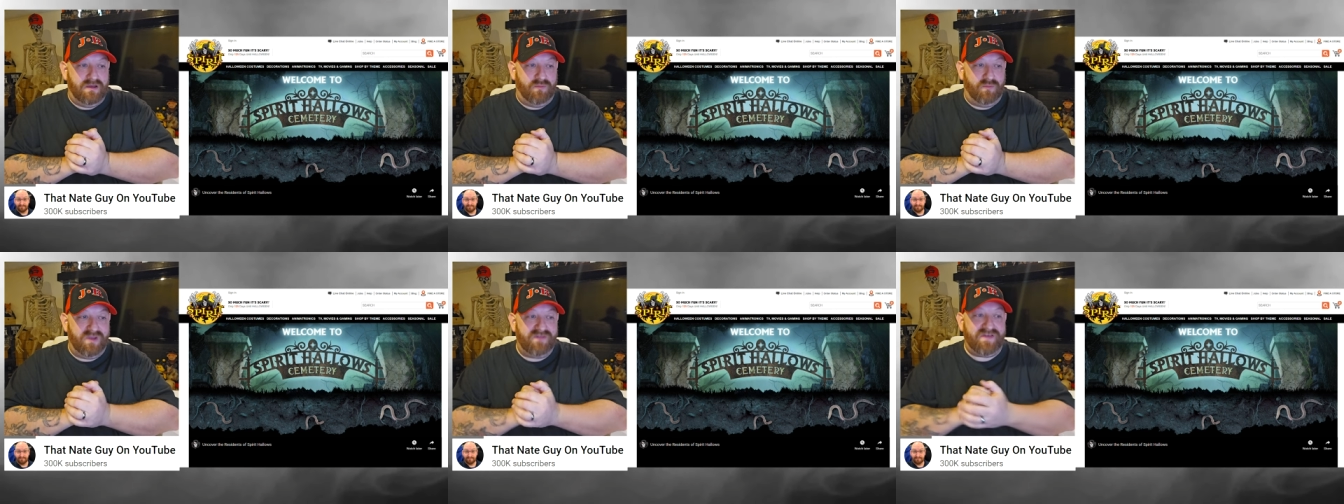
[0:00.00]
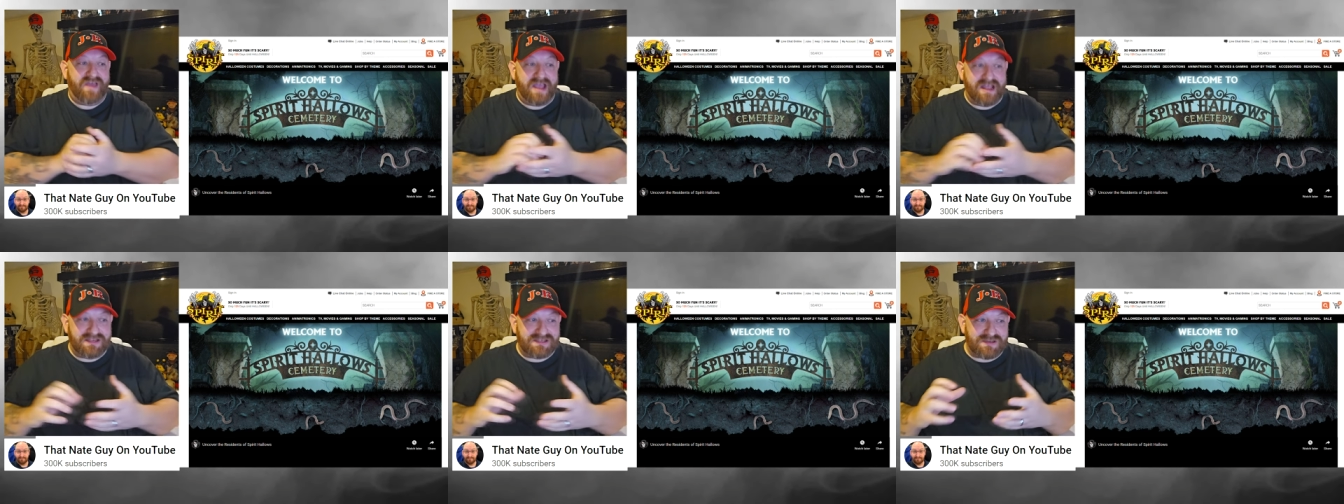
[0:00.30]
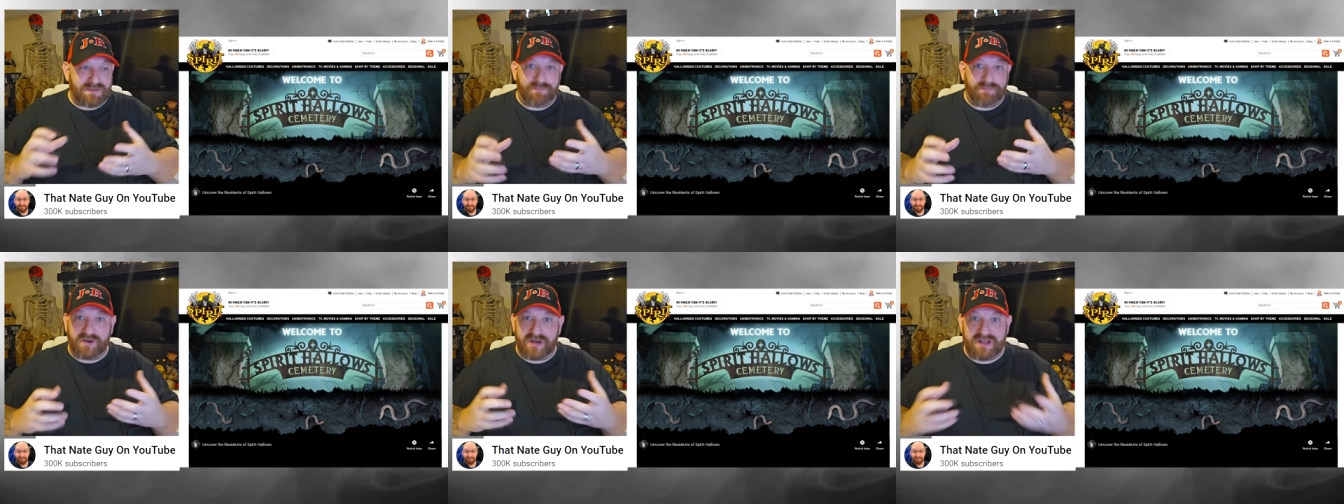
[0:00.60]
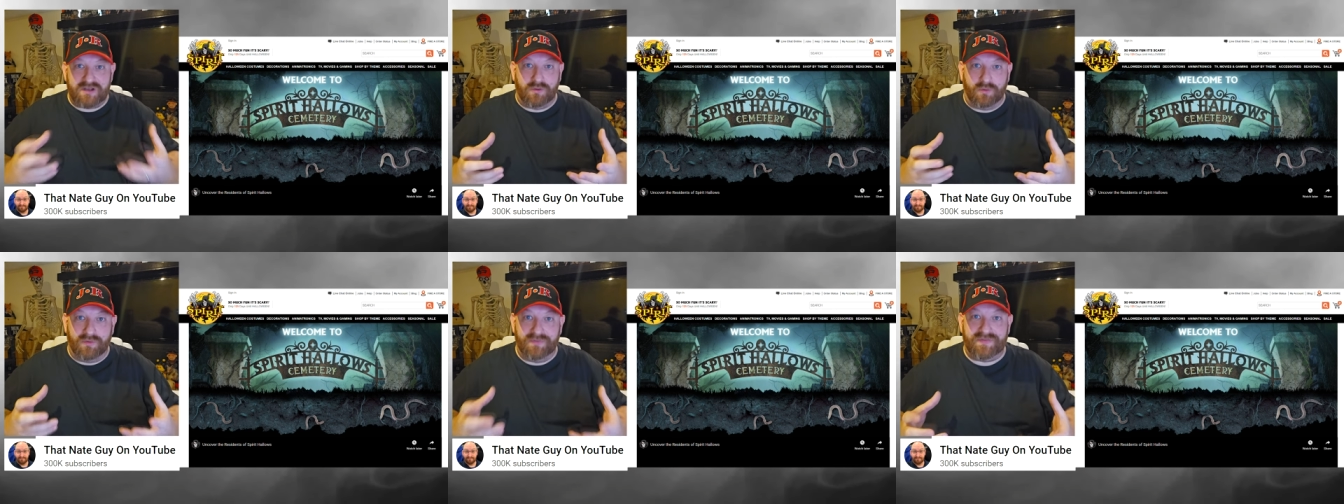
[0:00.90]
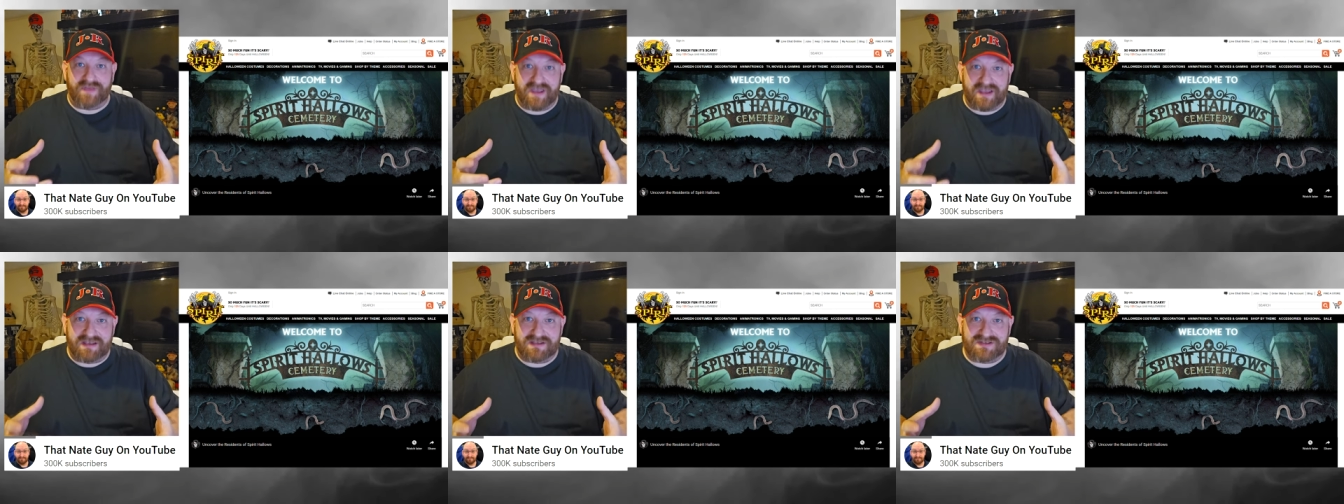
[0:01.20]
we've had some pretty cool
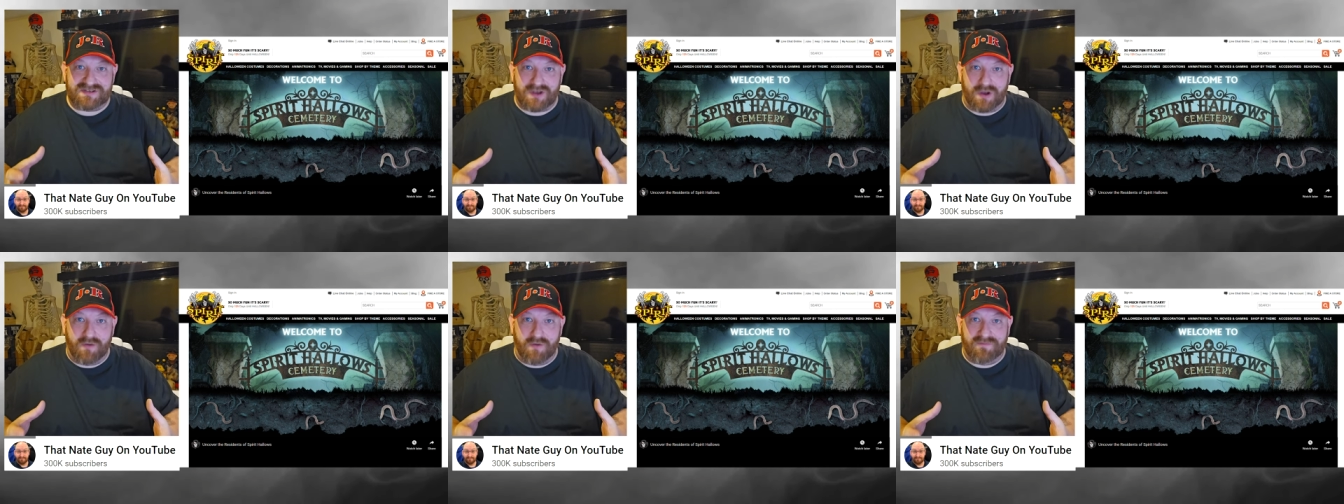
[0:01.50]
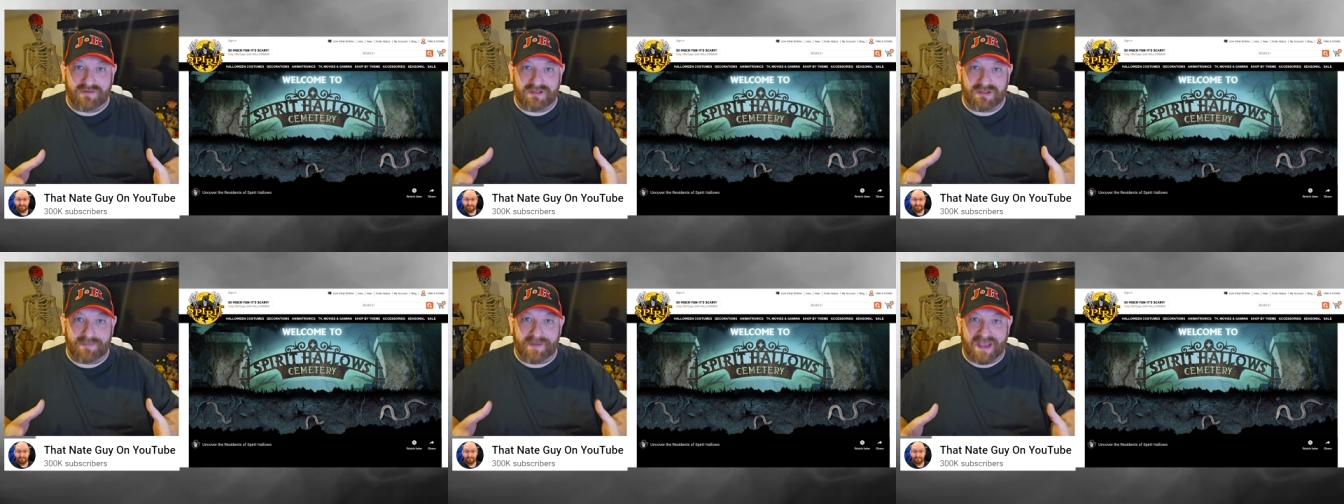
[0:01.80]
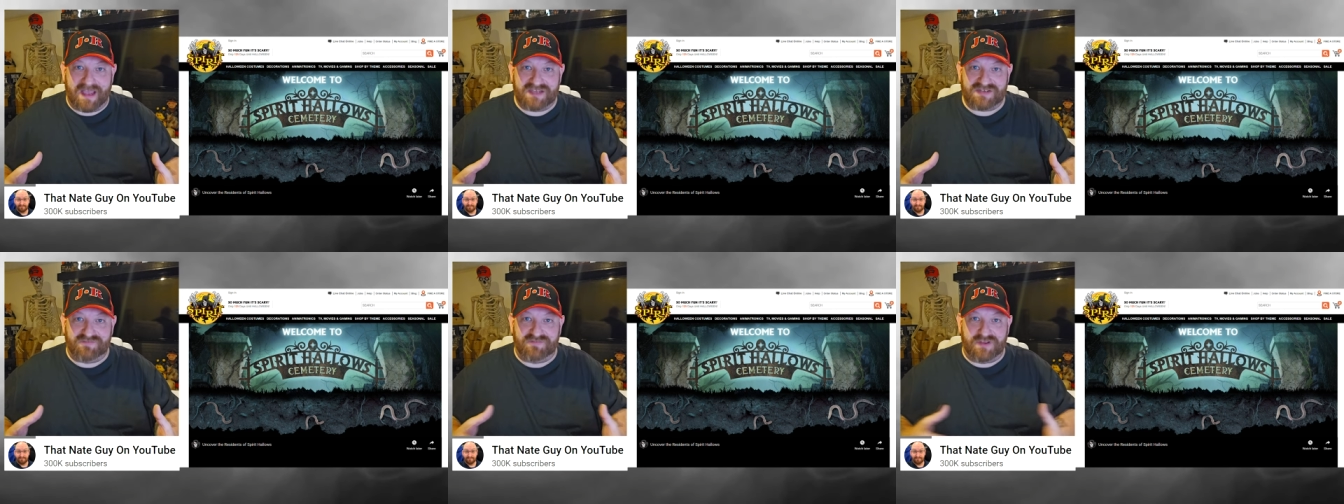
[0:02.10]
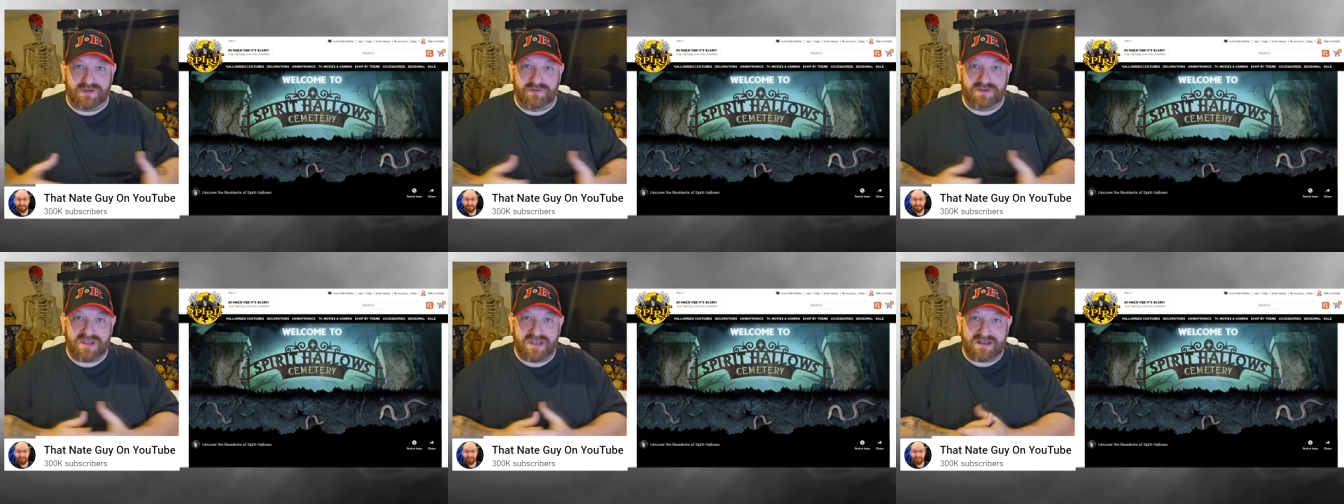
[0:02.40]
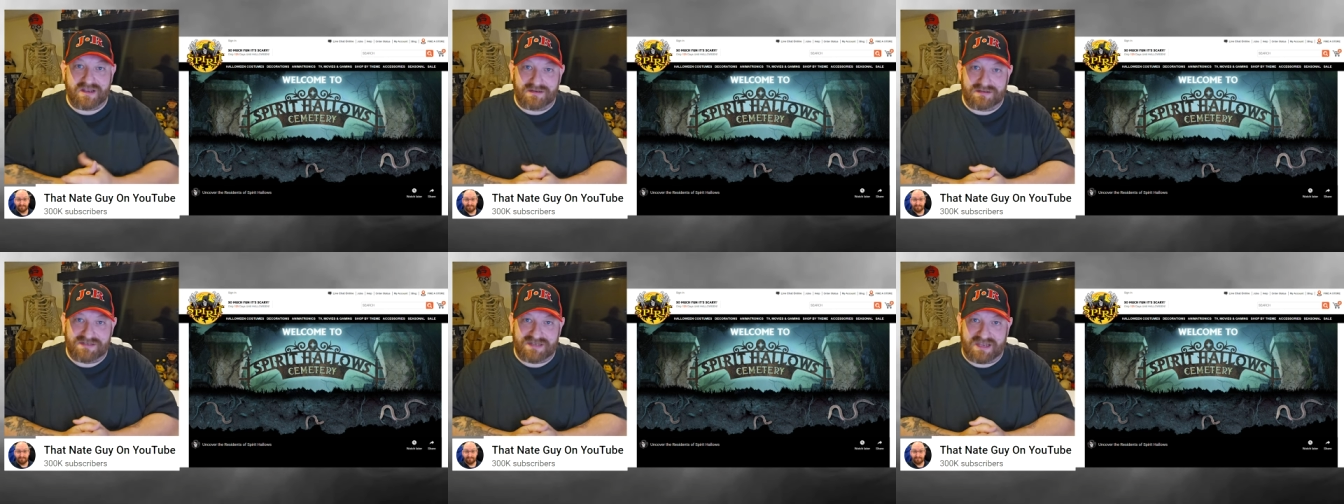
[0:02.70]
things over the past few
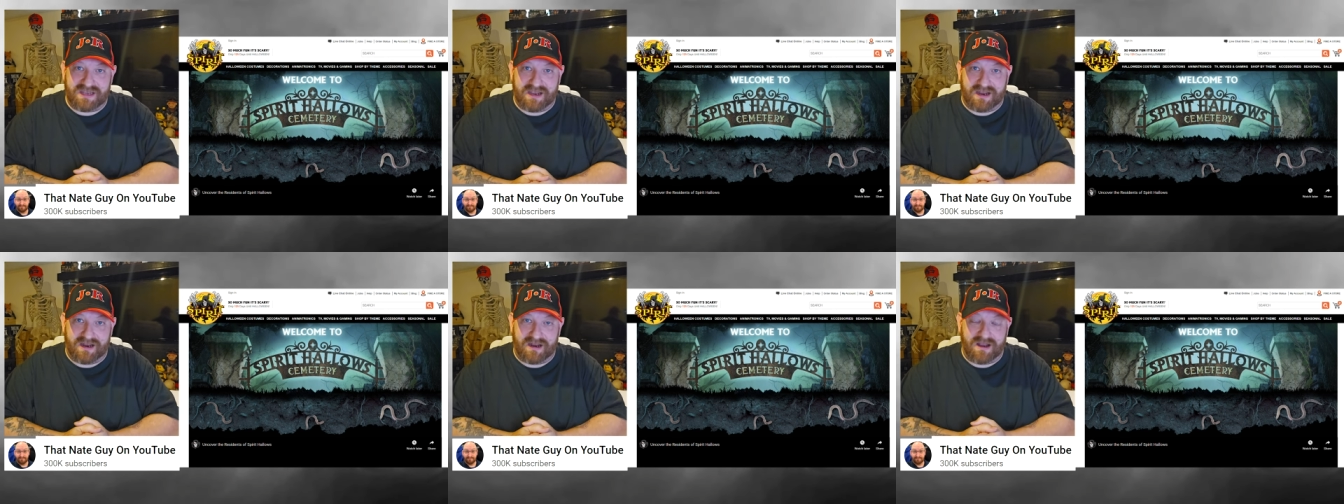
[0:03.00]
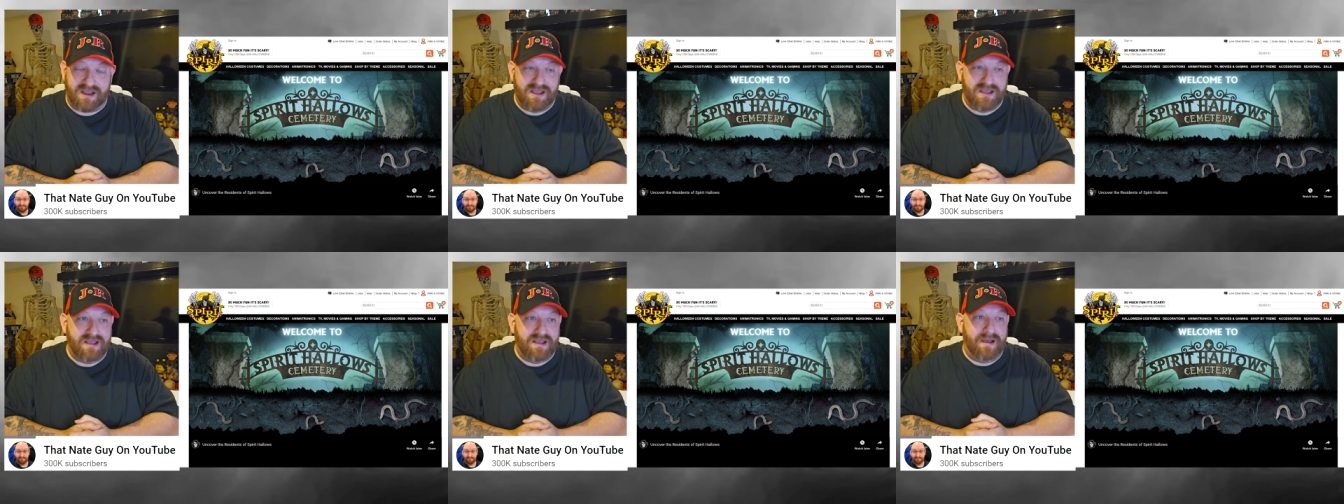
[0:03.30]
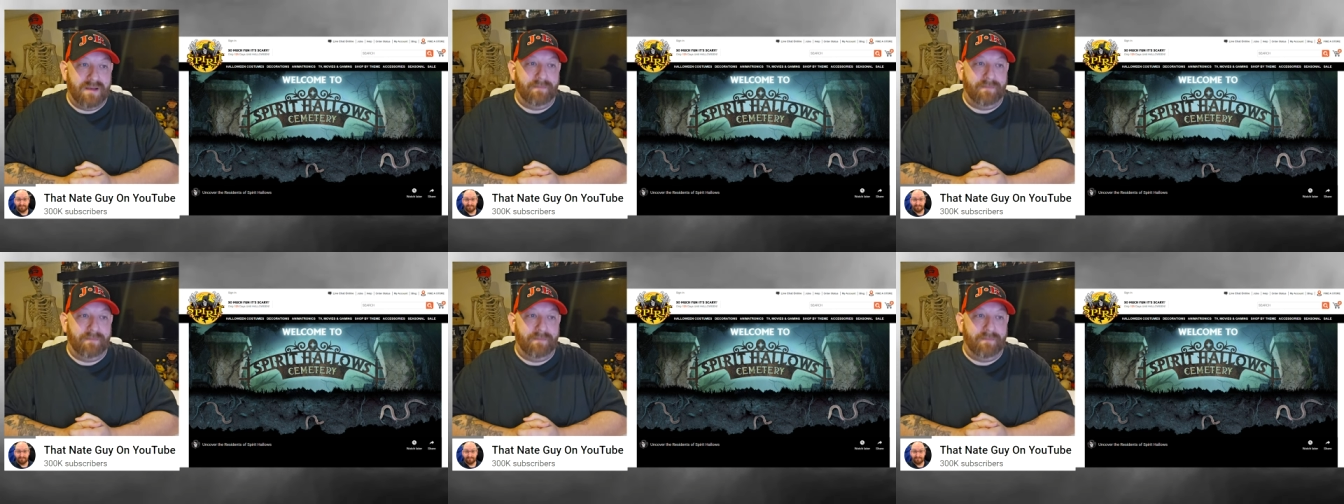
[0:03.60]
years here,